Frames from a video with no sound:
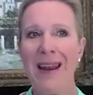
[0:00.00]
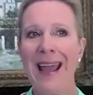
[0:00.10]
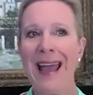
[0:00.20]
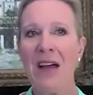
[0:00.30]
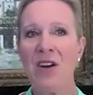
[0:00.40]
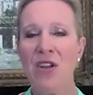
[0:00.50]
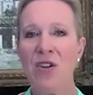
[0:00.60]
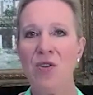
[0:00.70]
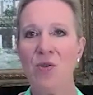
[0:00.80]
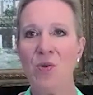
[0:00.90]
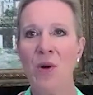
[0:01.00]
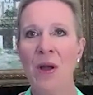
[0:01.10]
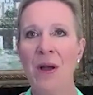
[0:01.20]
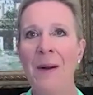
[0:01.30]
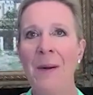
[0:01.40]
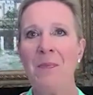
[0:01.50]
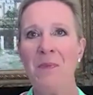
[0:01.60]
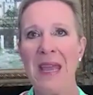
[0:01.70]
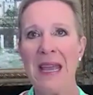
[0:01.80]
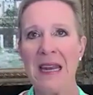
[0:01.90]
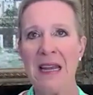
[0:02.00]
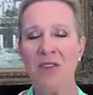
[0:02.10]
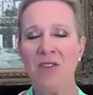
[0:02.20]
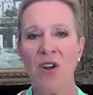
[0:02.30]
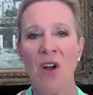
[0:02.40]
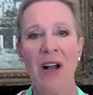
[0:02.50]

And how do you manage